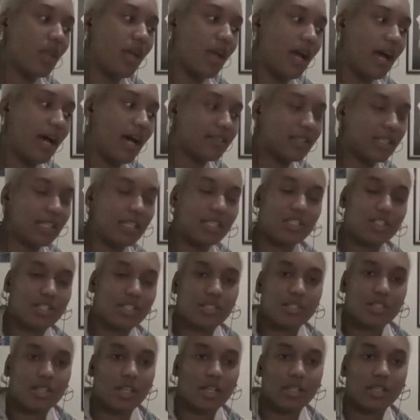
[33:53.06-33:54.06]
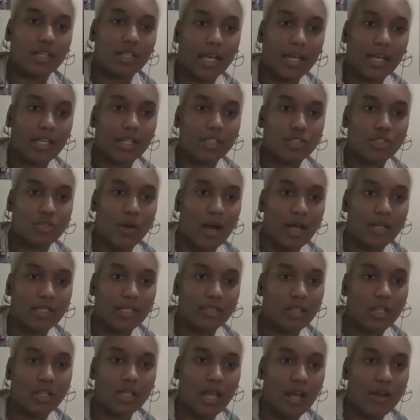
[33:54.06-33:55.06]
I think it's just like
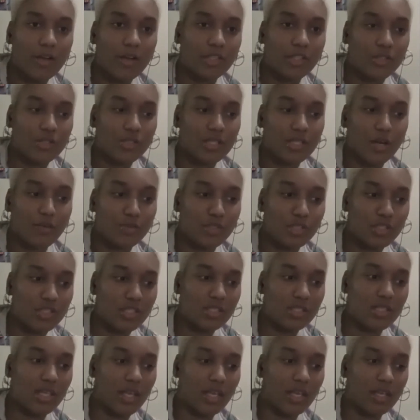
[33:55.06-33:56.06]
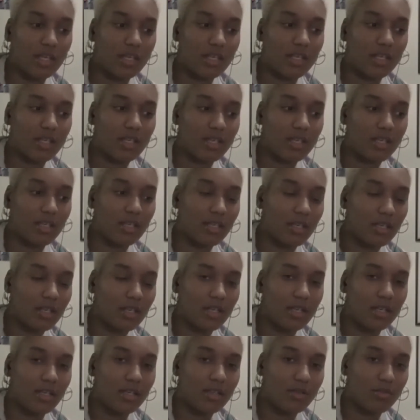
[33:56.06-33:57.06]
allowing yourself to just like
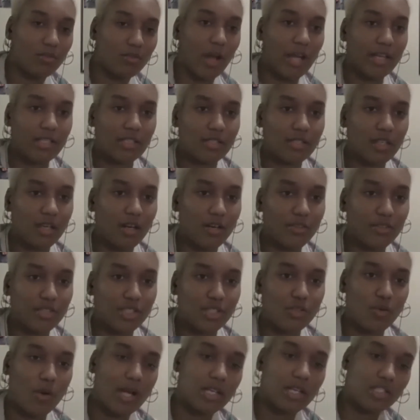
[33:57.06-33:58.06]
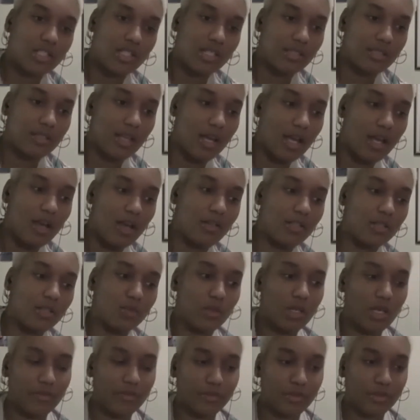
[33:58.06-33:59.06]
write stuff, scratch things down or
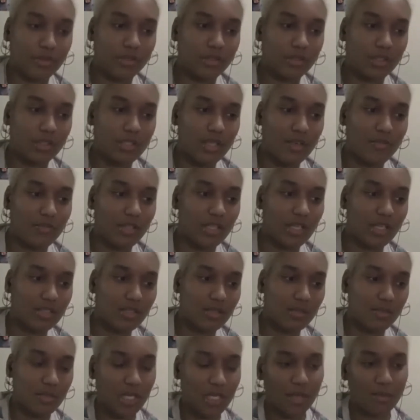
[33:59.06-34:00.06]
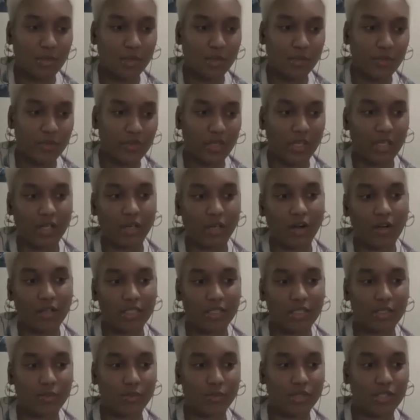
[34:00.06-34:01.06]
whatever, because I feel like sometimes with like
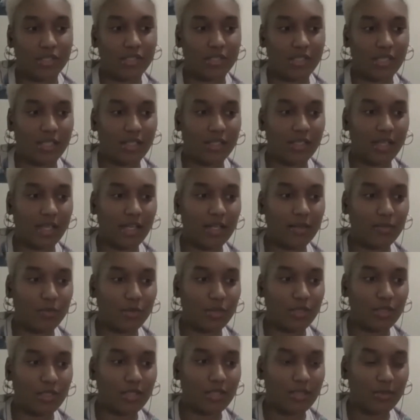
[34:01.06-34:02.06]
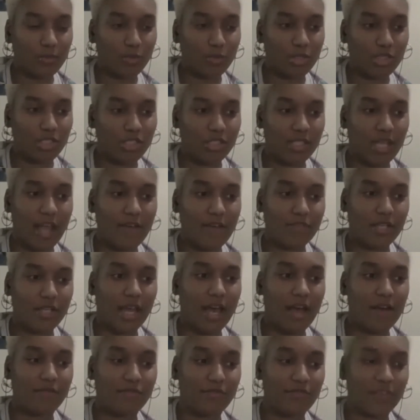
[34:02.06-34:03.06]
artists, we just think that we just have
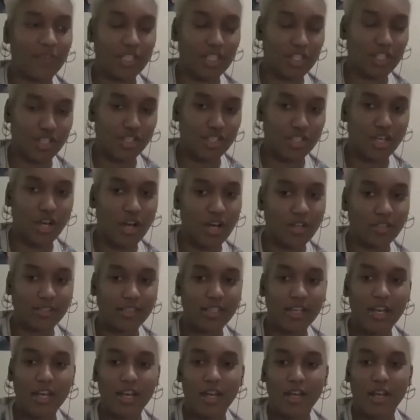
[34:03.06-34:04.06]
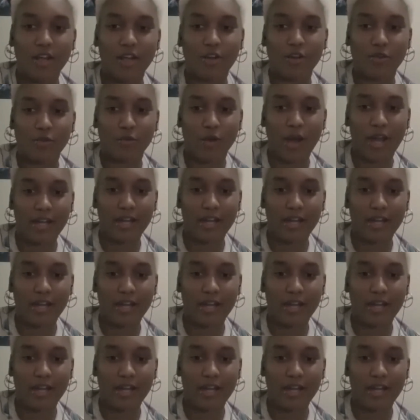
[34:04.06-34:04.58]
to finish a song right